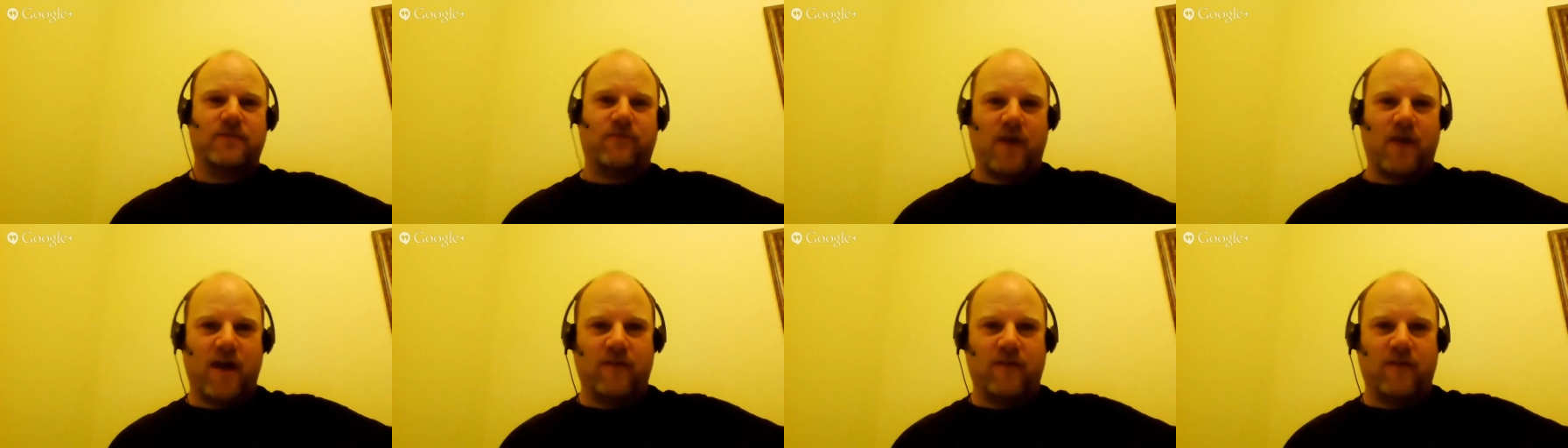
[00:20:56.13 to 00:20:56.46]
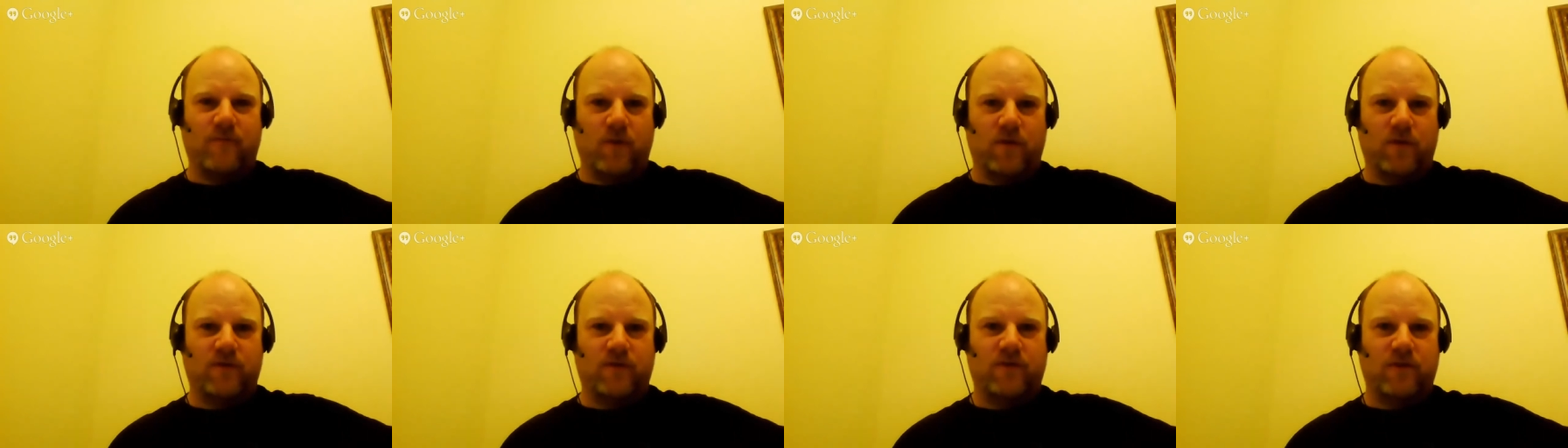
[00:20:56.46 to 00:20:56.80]
five
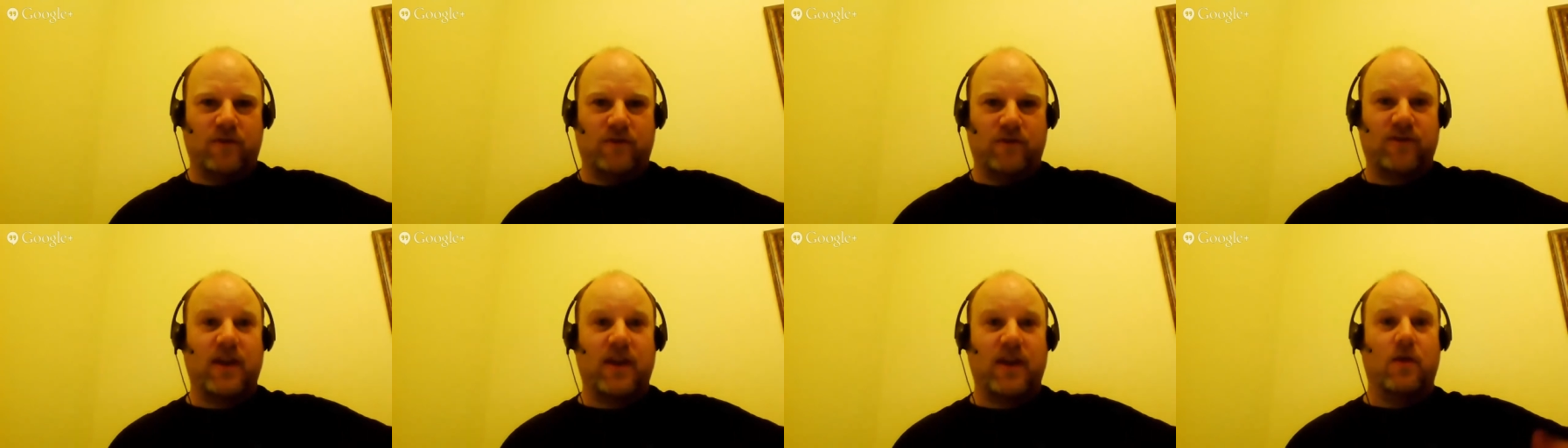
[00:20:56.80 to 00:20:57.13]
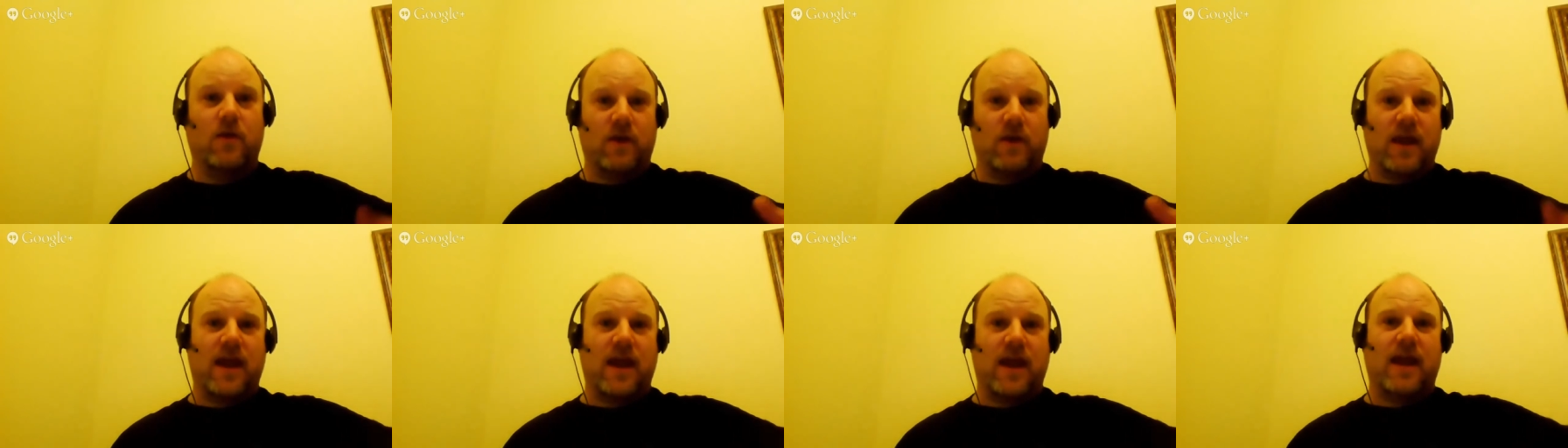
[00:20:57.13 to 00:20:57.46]
mooks and you say,
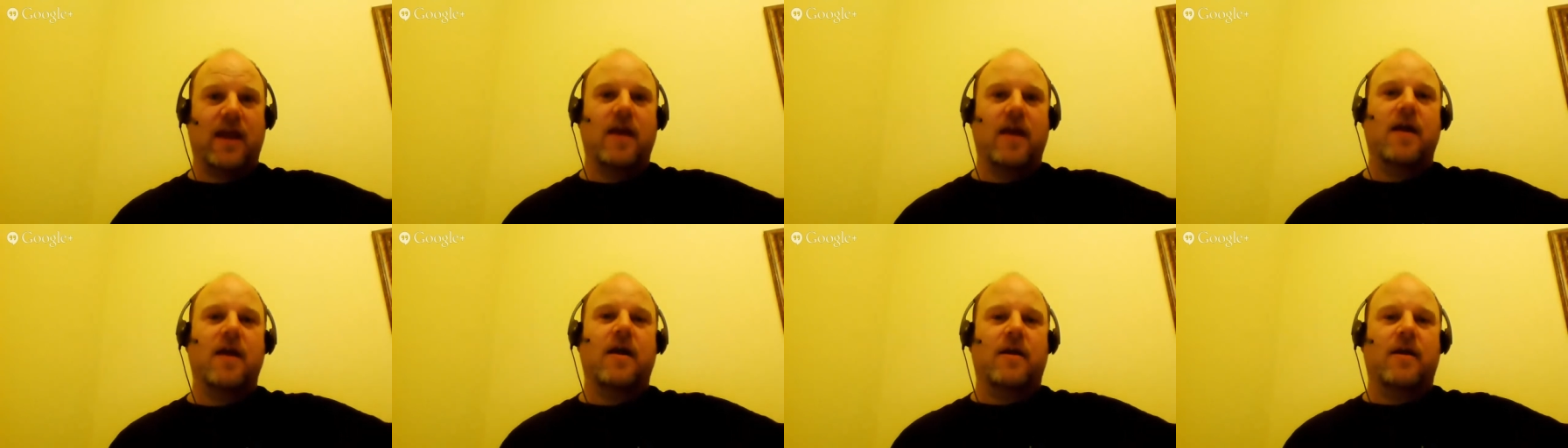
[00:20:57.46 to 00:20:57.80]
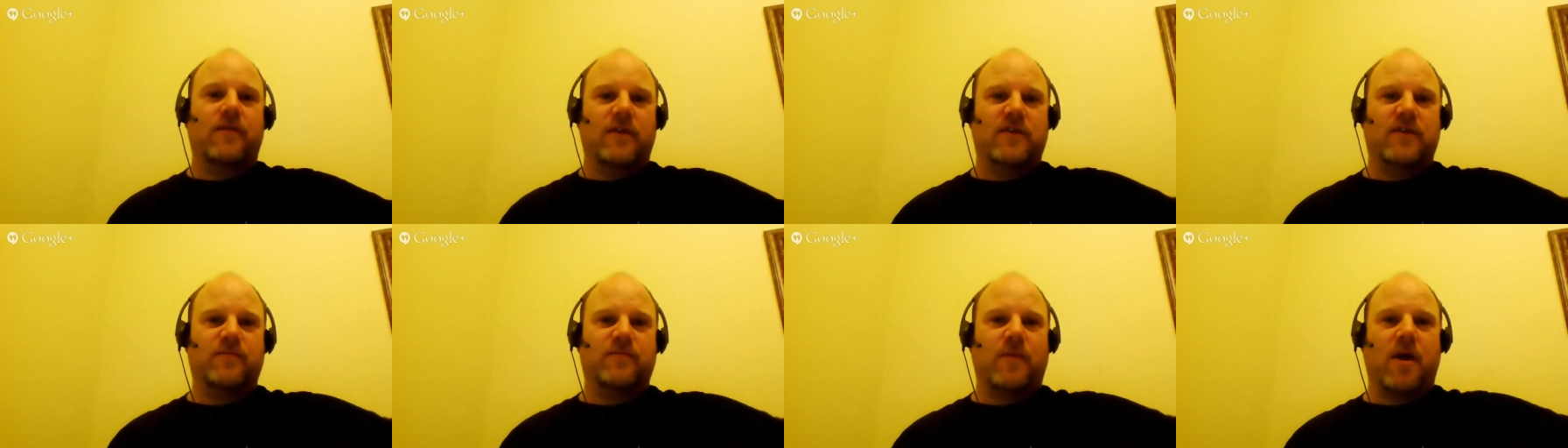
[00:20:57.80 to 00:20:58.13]
"Okay,
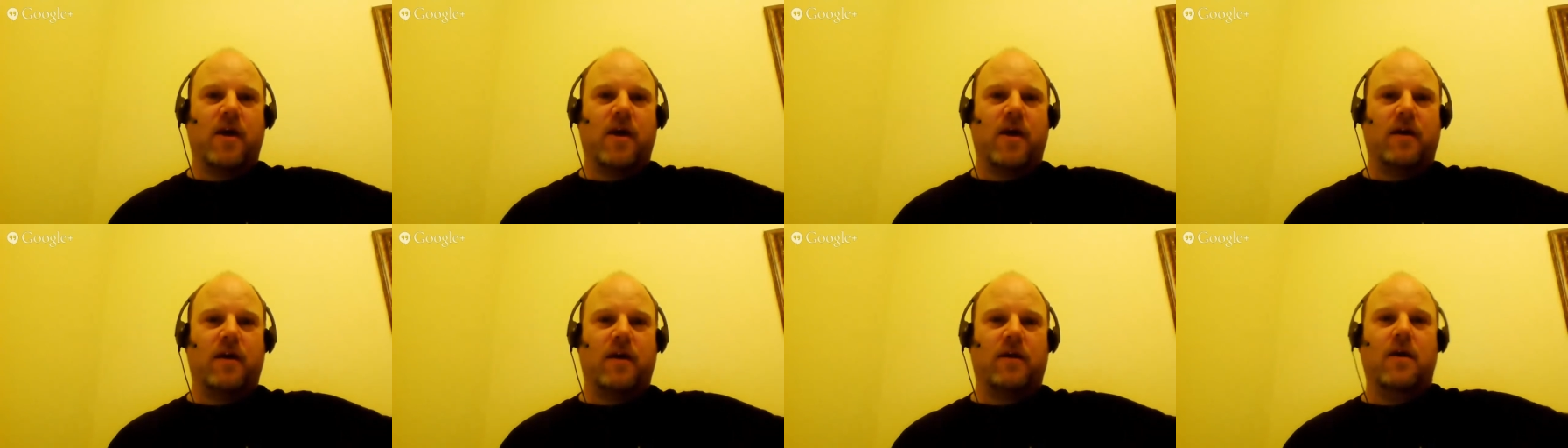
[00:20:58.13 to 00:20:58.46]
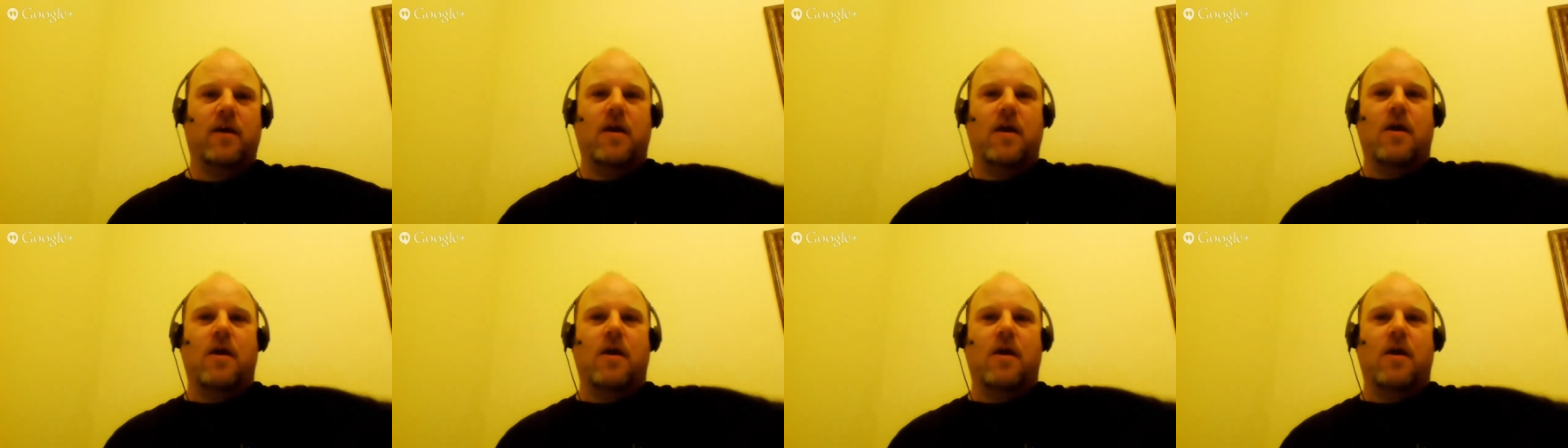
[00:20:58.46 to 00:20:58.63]
the Spartan."